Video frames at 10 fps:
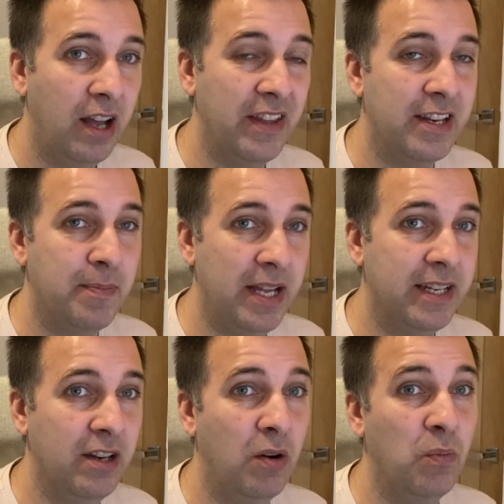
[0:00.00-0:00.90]
then
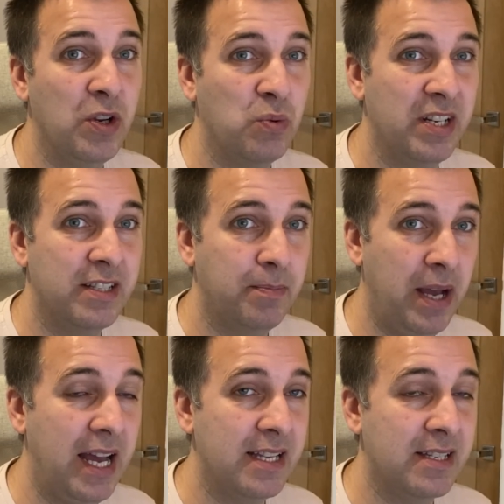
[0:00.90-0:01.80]
depending on which one is the
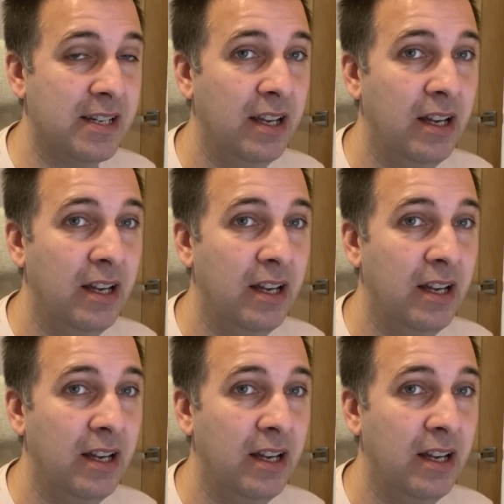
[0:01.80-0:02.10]
best